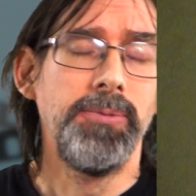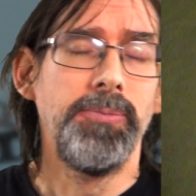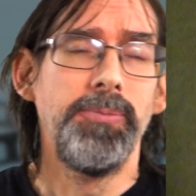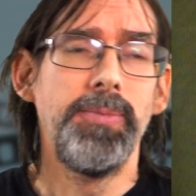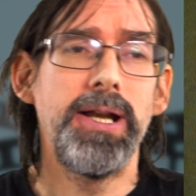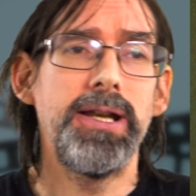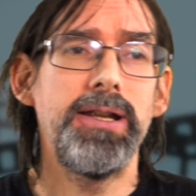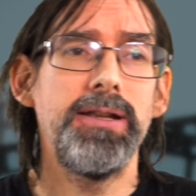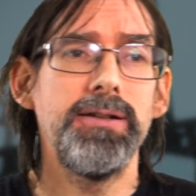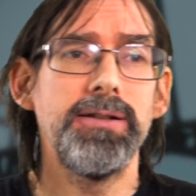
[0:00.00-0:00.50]

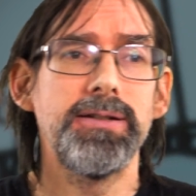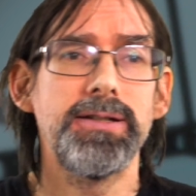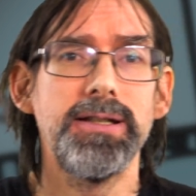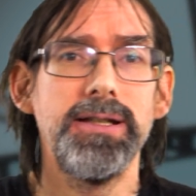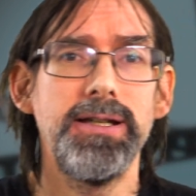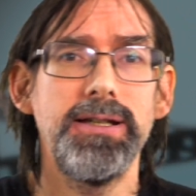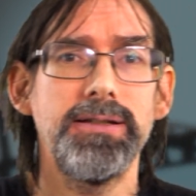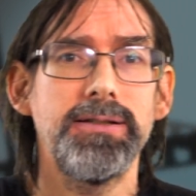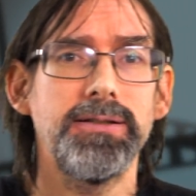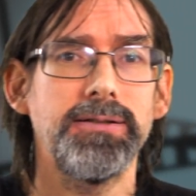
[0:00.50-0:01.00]
many years
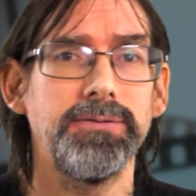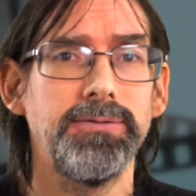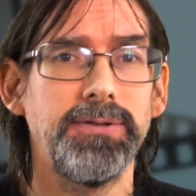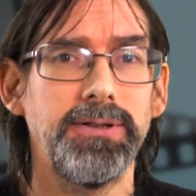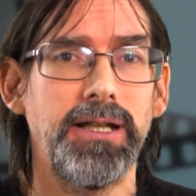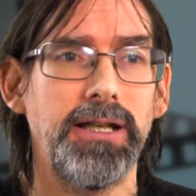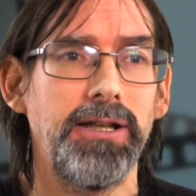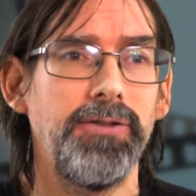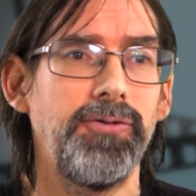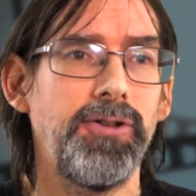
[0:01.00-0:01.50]
later when
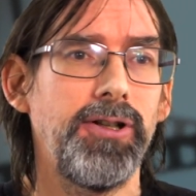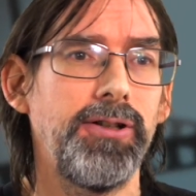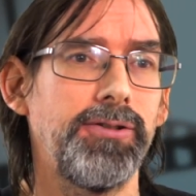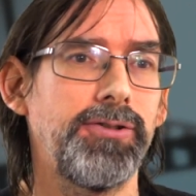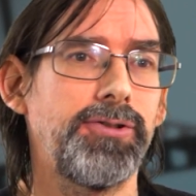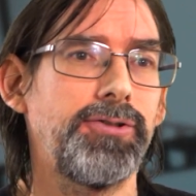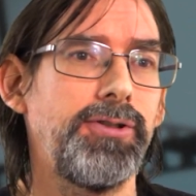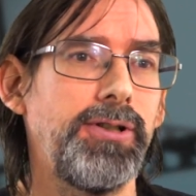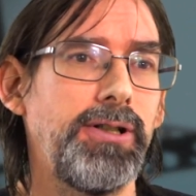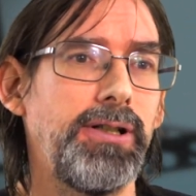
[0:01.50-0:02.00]
I lived in
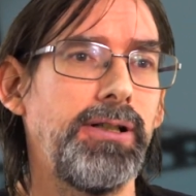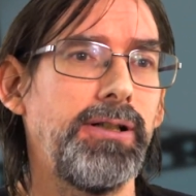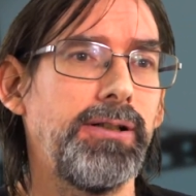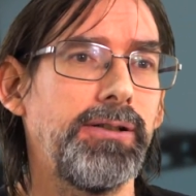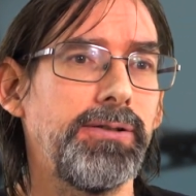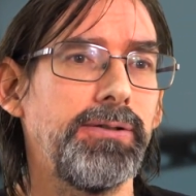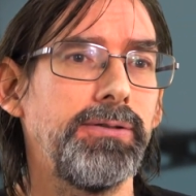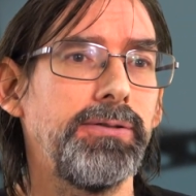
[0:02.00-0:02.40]
Australia.